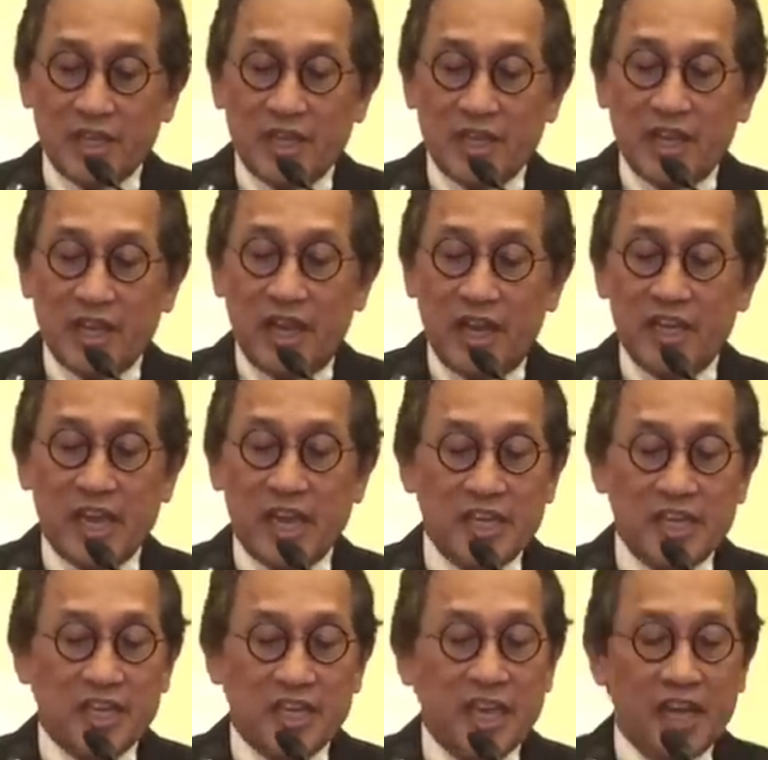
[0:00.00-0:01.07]
And in any
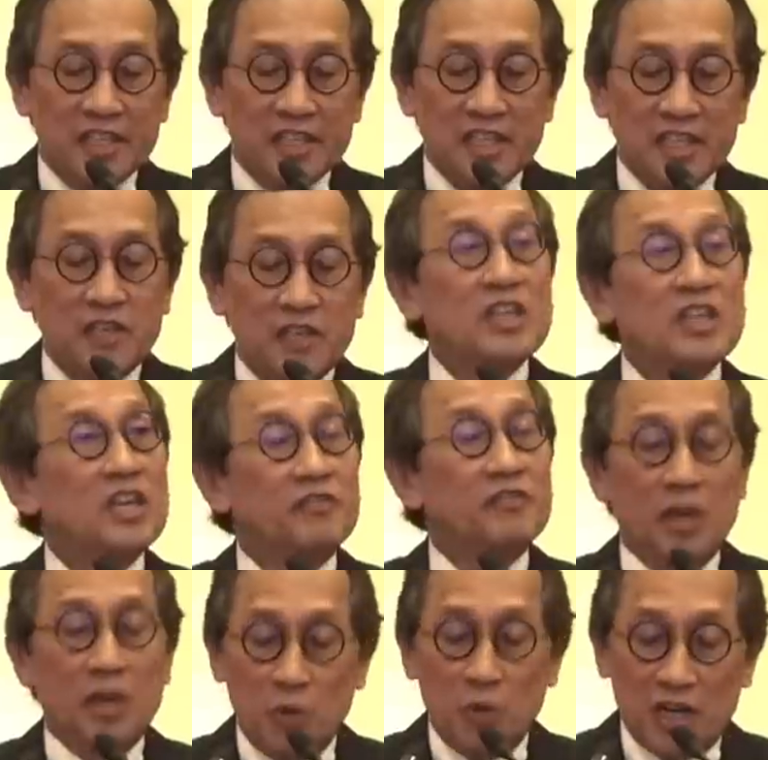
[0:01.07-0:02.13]
case, even if
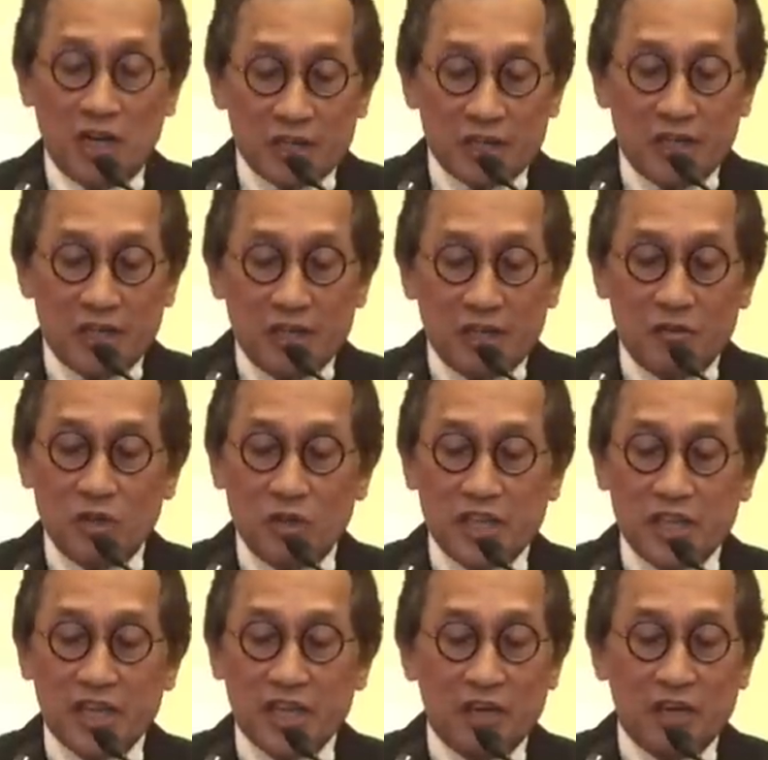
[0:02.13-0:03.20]
they work, will
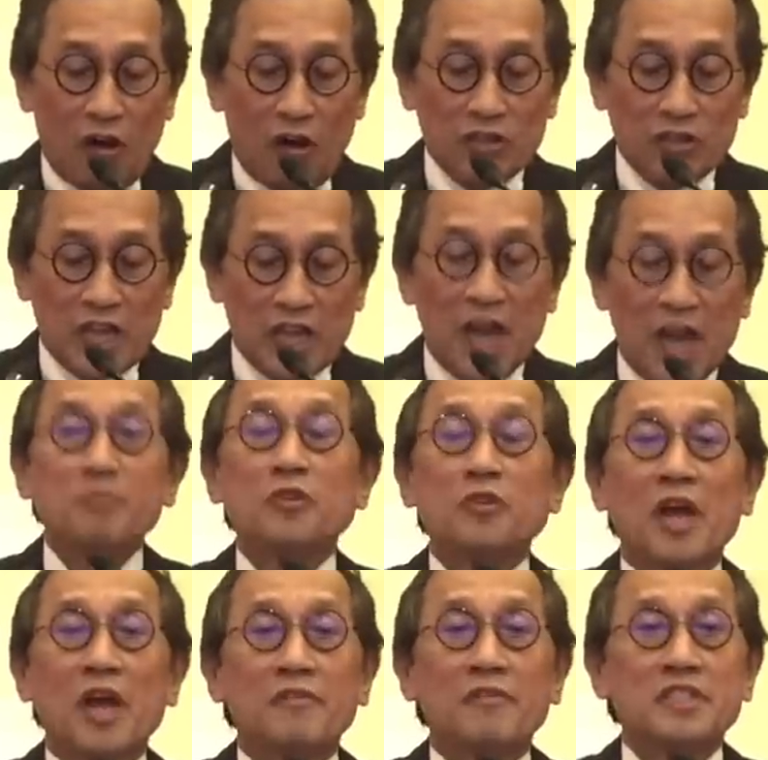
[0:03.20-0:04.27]
take a long time to
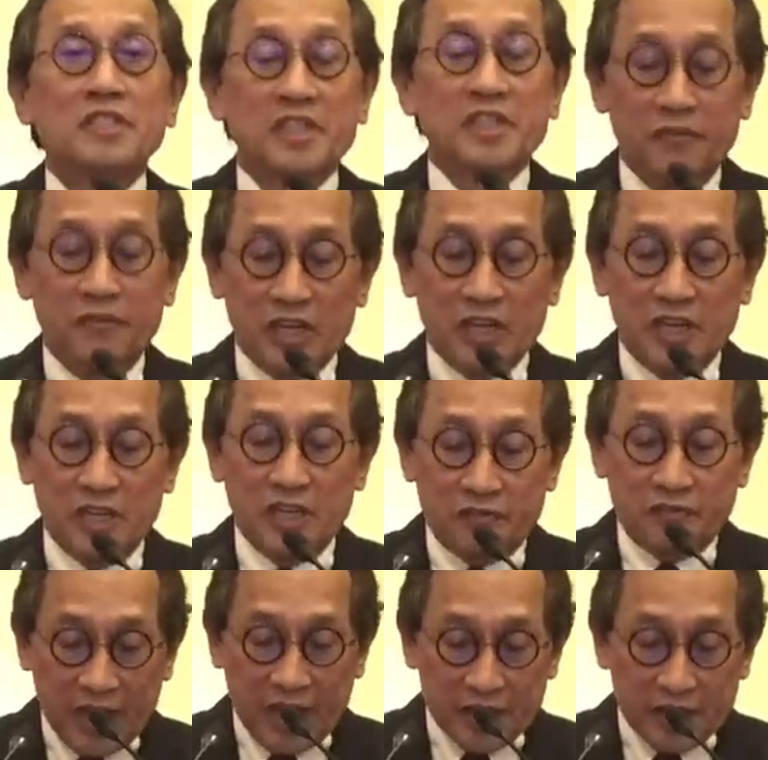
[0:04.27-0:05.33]
have a significant
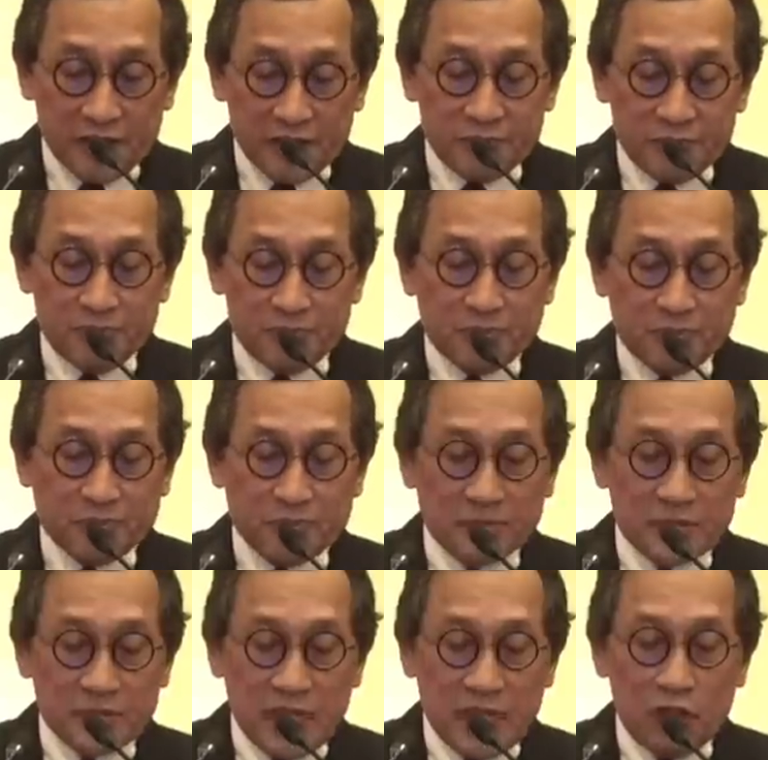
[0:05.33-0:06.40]
effect.
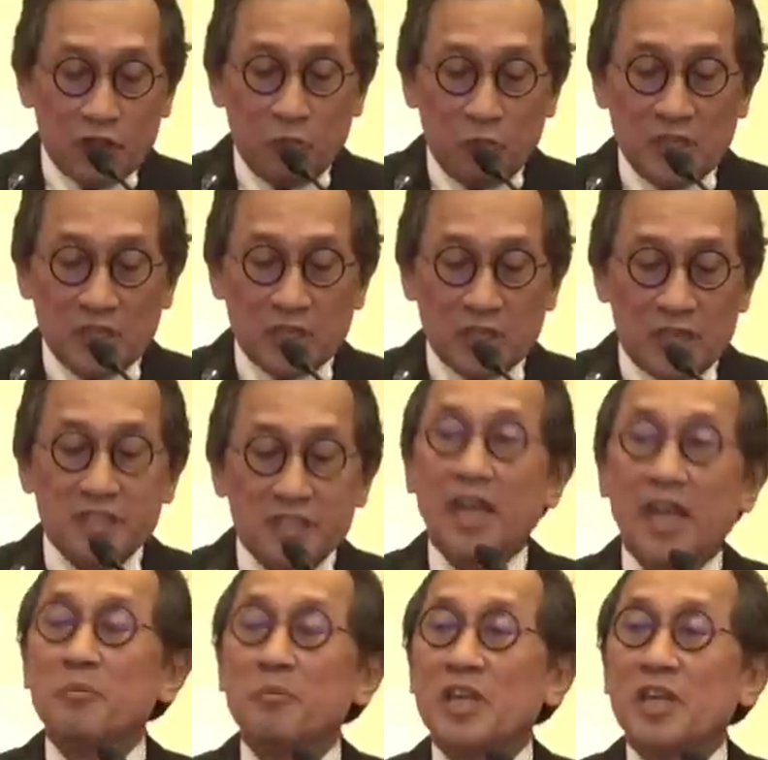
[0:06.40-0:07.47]
Now, don't
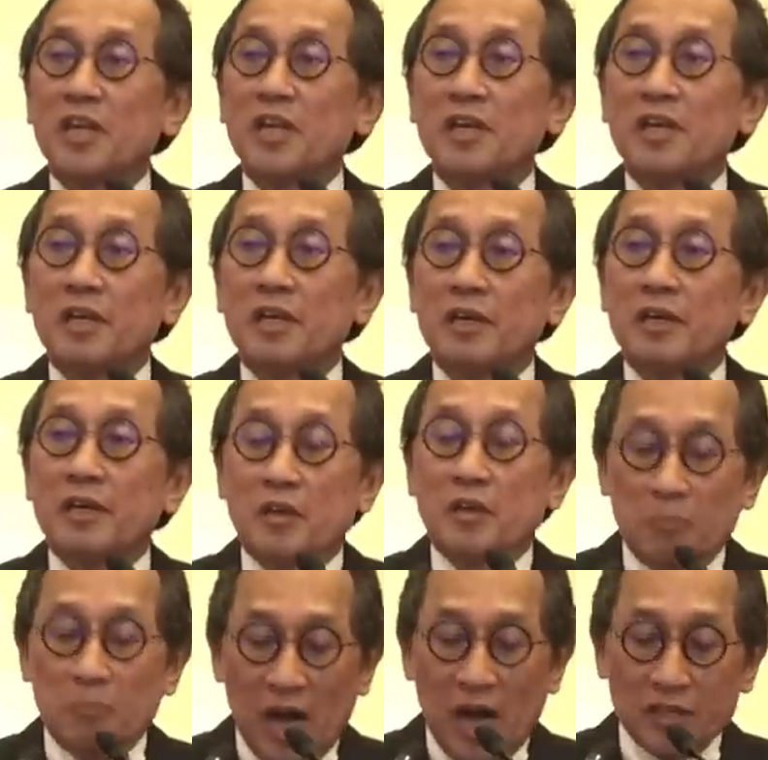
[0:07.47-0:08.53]
misunderstand me.
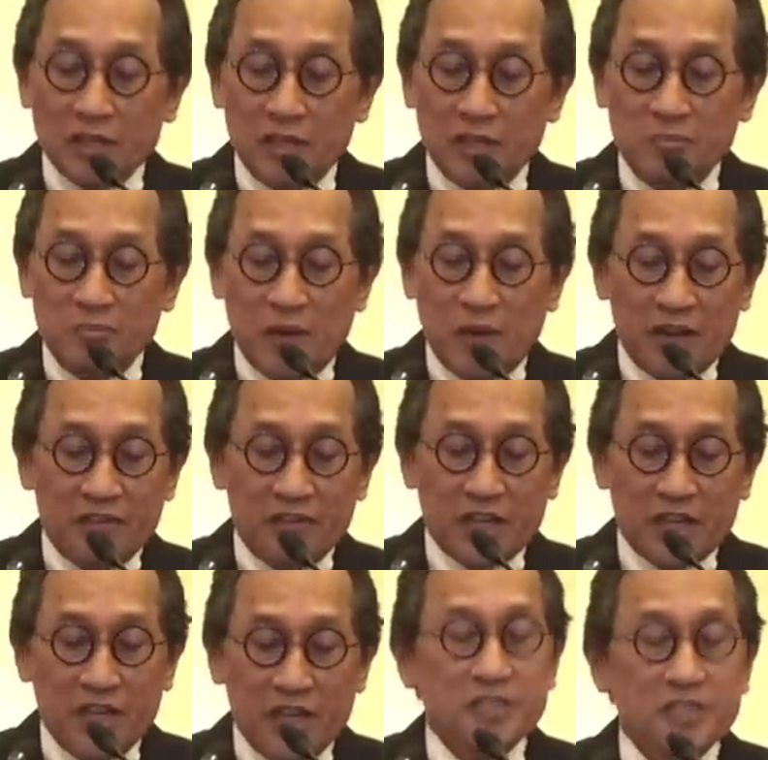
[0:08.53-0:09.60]
Partial
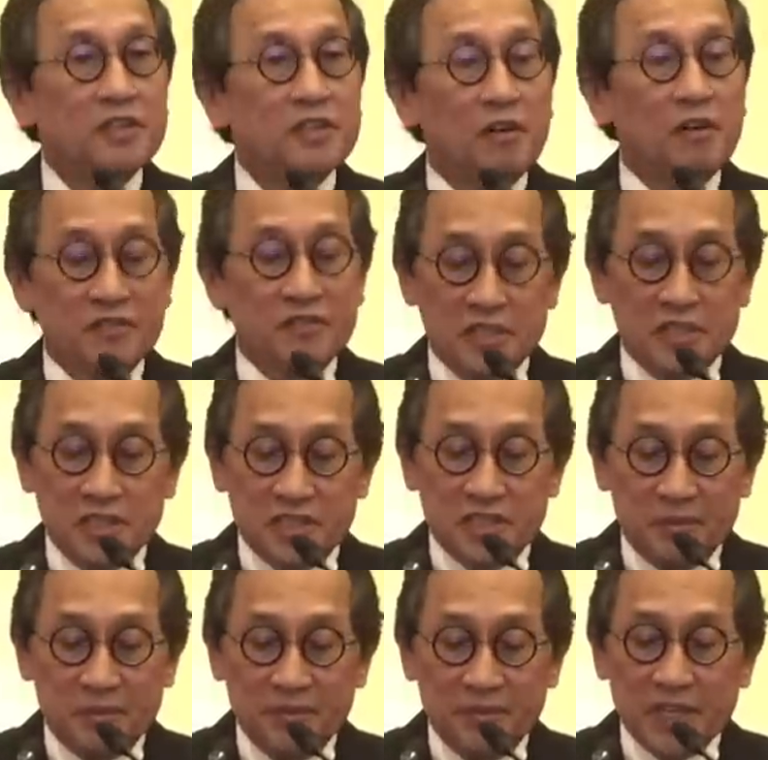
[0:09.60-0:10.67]
bifurcation of the
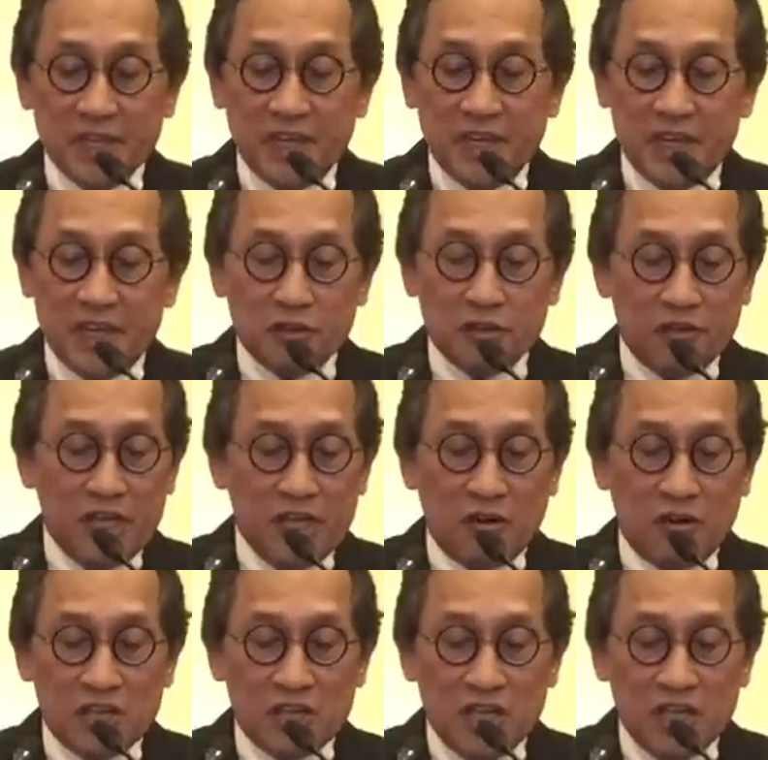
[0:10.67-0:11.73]
system has already
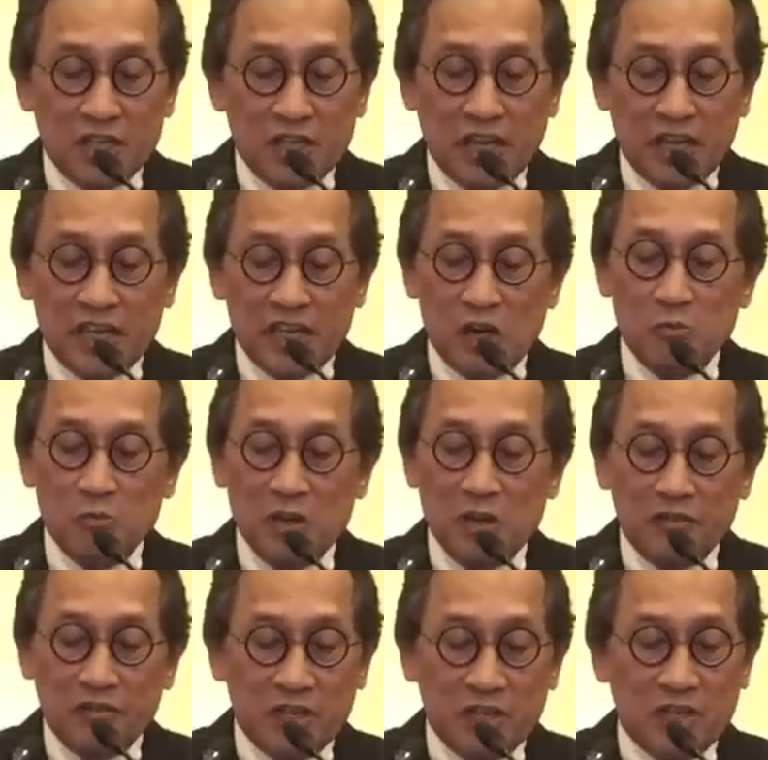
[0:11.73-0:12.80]
occurred, and there will be
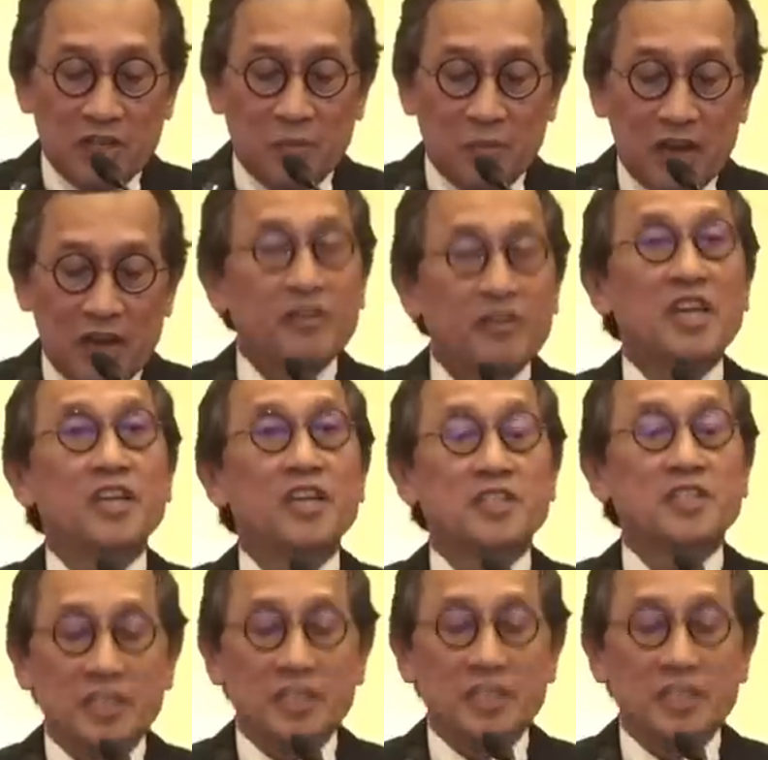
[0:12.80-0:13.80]
further bifurcation,